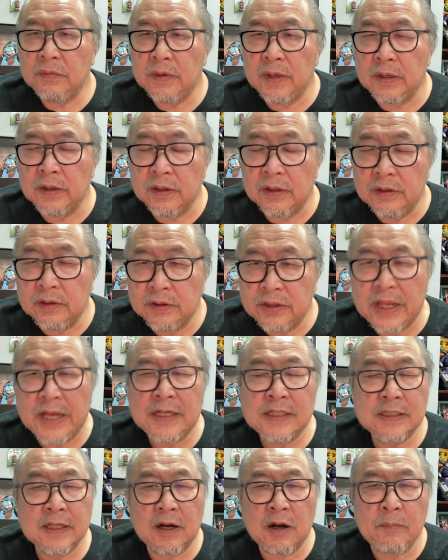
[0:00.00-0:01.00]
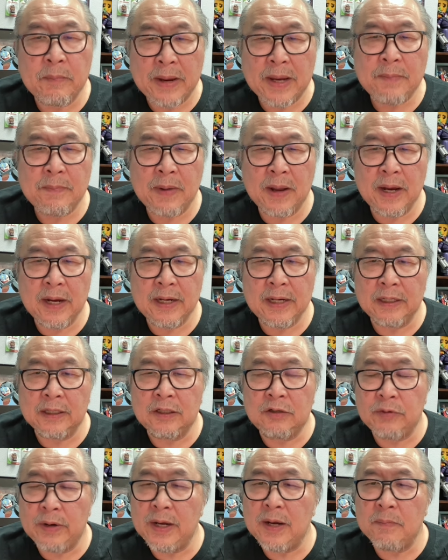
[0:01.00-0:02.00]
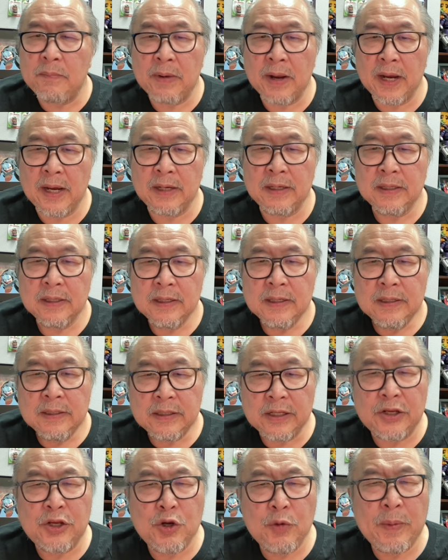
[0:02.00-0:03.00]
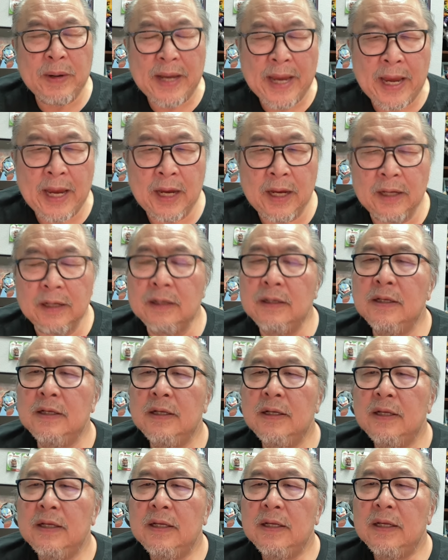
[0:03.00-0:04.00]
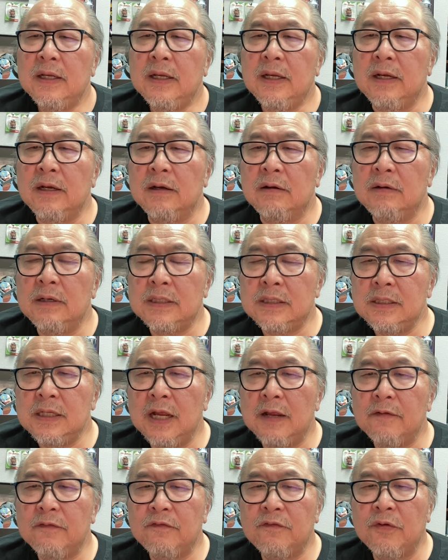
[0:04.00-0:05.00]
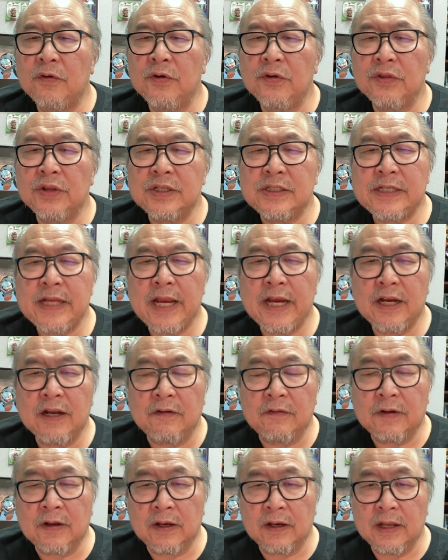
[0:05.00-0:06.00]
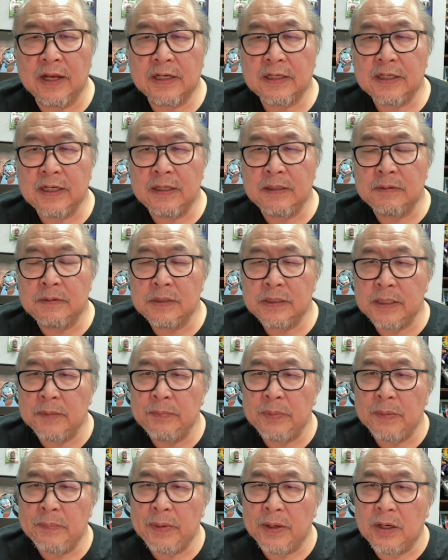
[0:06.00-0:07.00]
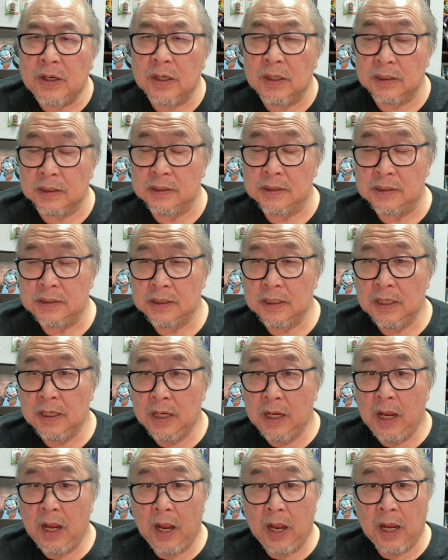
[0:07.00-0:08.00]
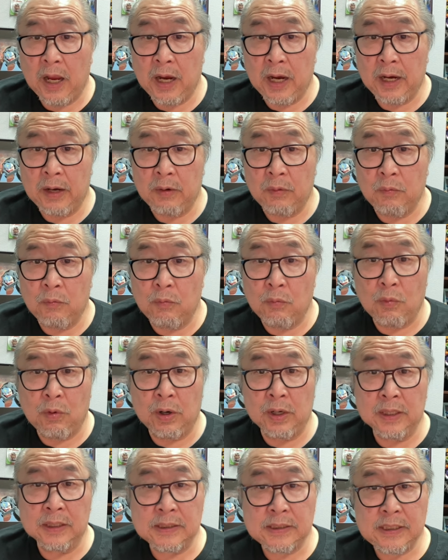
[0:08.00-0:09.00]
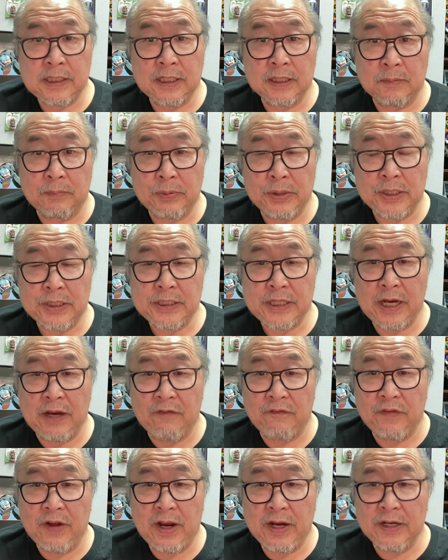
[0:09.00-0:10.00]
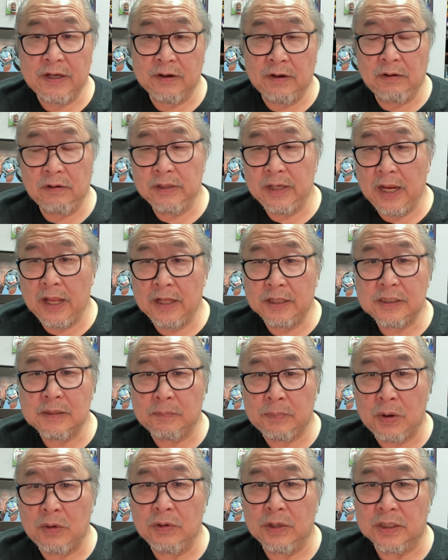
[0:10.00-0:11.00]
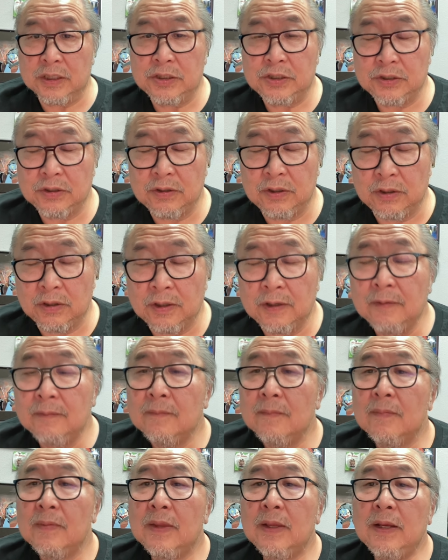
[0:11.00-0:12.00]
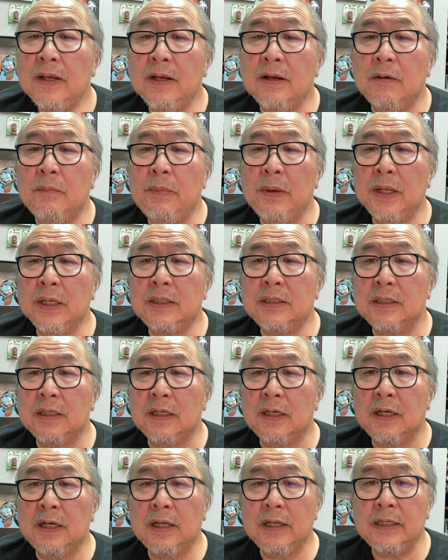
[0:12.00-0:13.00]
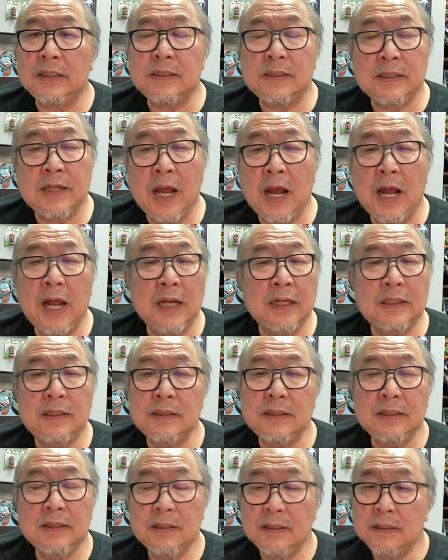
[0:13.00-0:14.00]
and things that are made by and created by the human hand. You know, it's not for the sake of collecting simply because I want to see an appreciated value. Oh yeah, that's a bonus, sure. You know, but uh, it's not